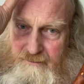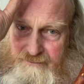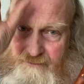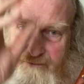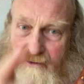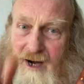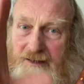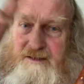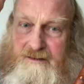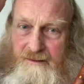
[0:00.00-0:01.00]
through
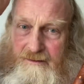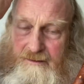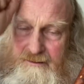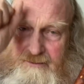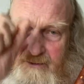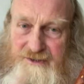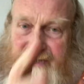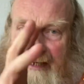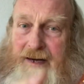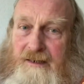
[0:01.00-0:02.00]
Christ,
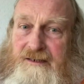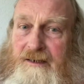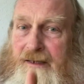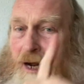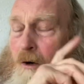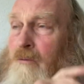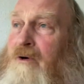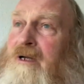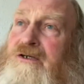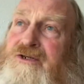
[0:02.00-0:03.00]
Christianity. Now,
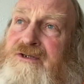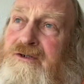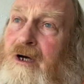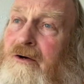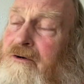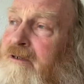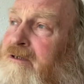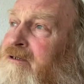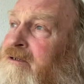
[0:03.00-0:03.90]
religious intolerance.